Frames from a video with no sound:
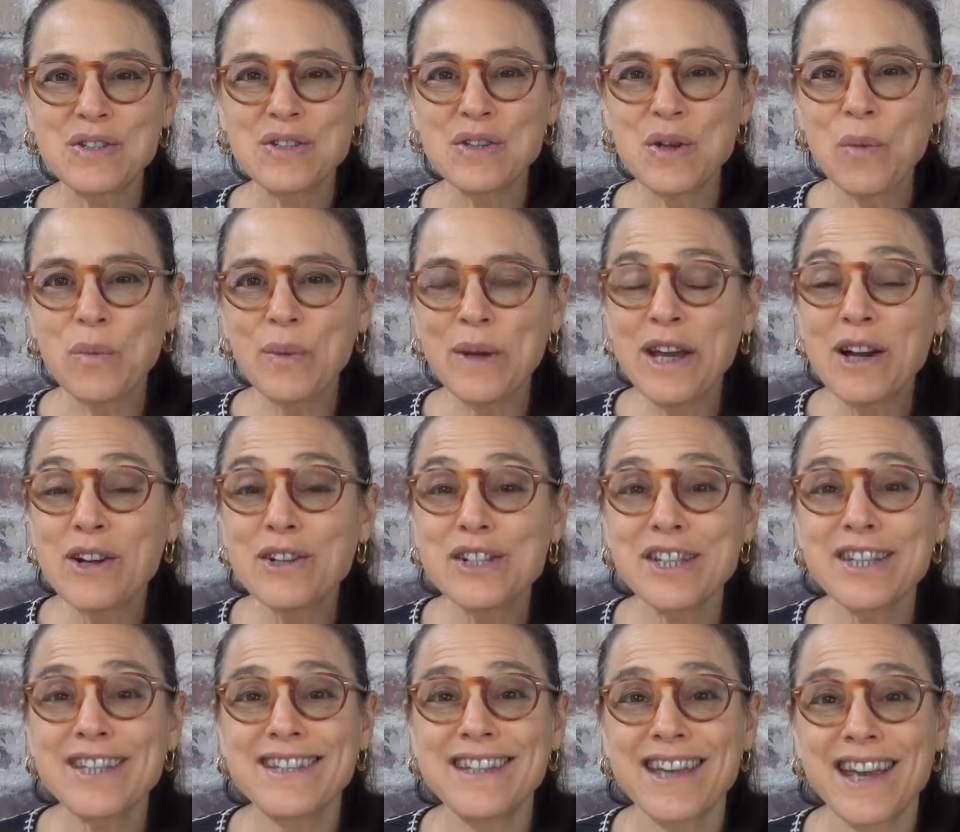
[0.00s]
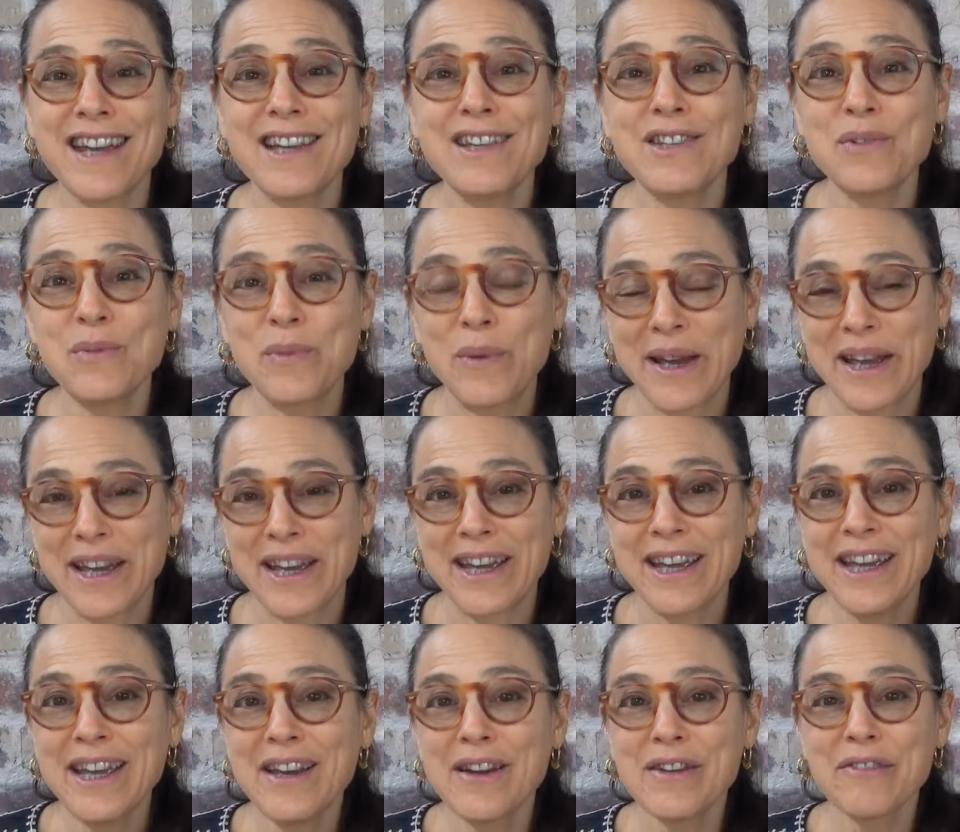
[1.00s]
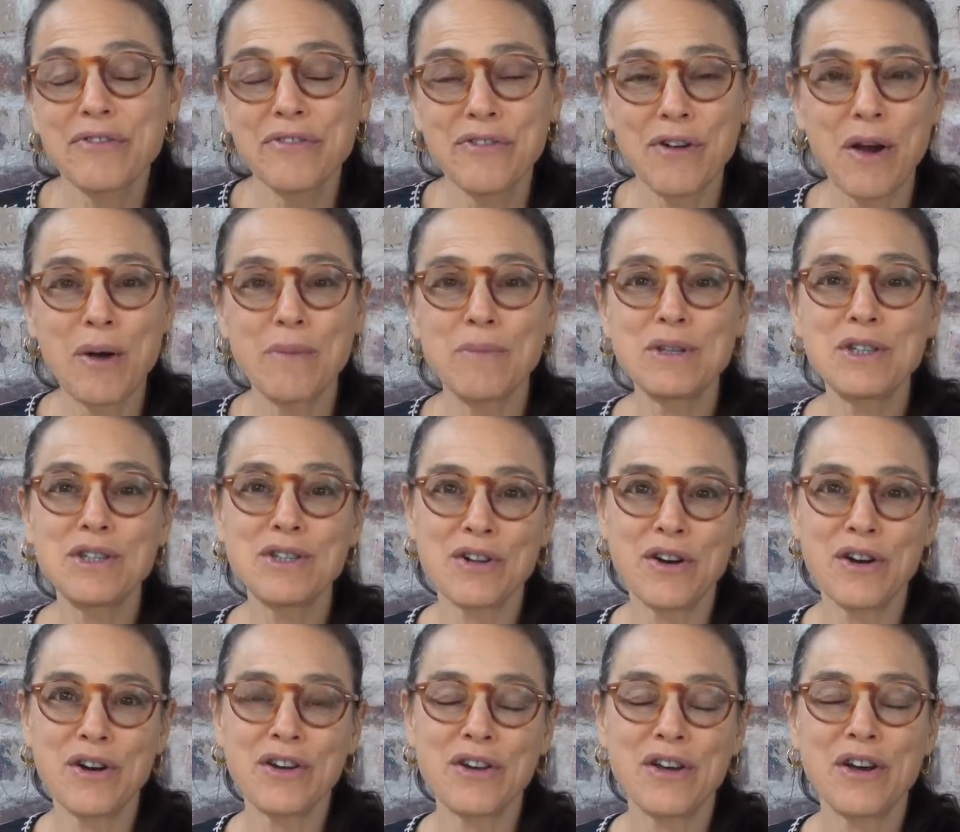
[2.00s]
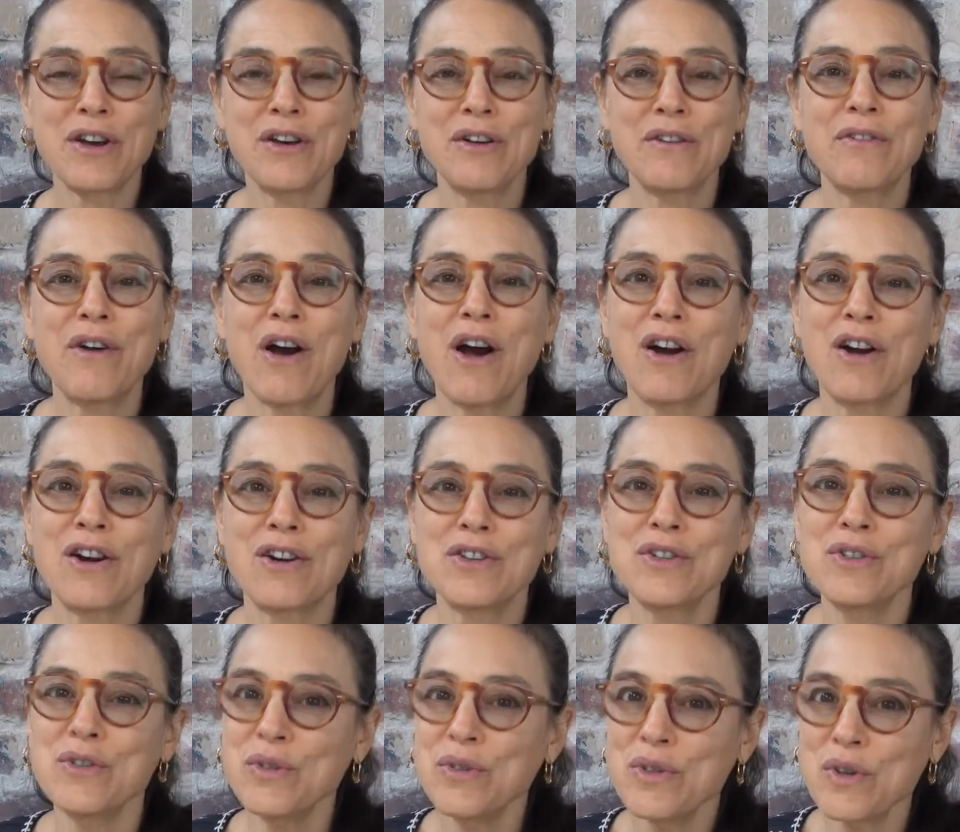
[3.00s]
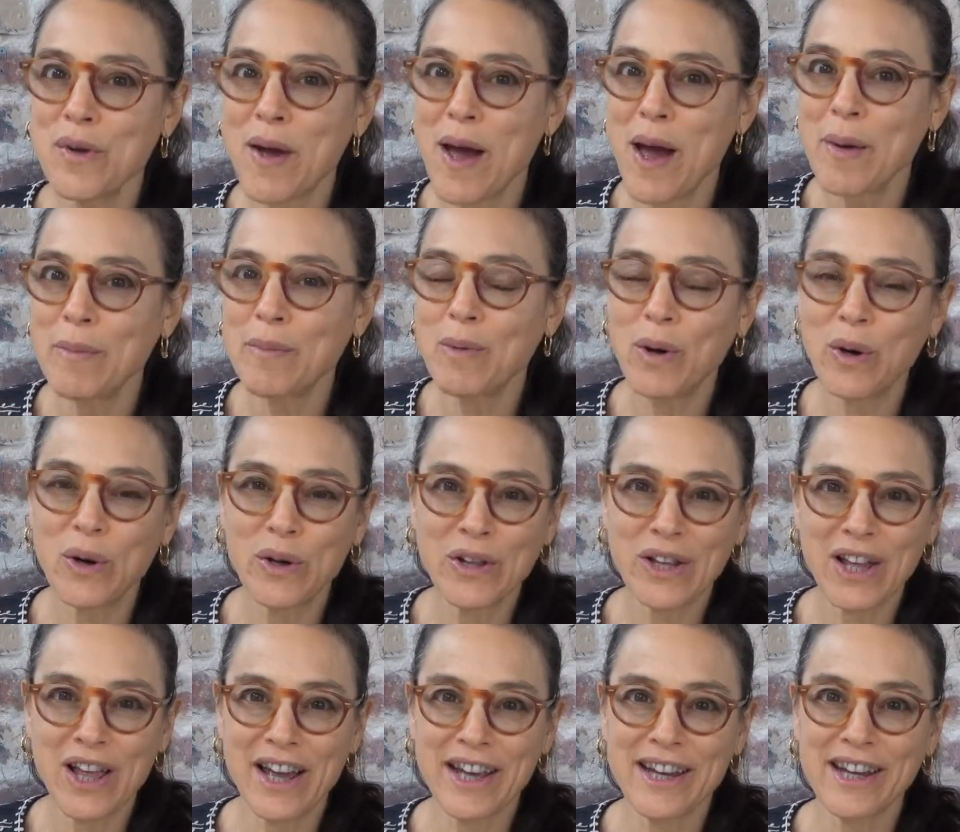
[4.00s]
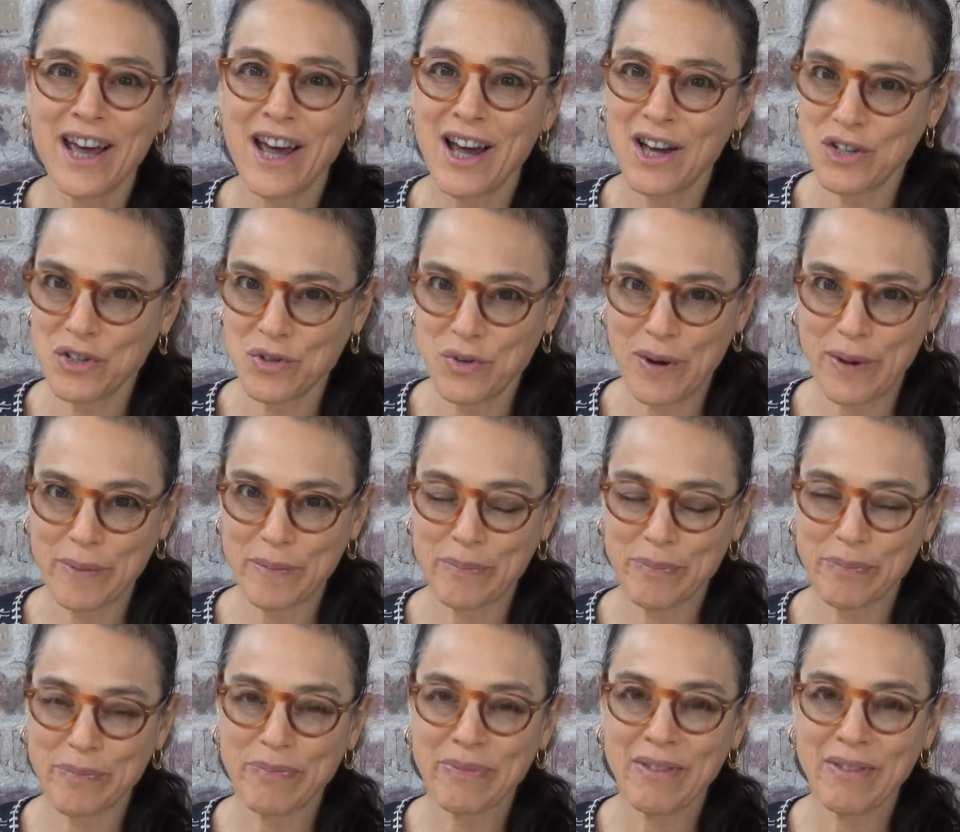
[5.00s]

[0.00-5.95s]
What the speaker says: So we are just days away from the start of our Sundaram Online Ashram.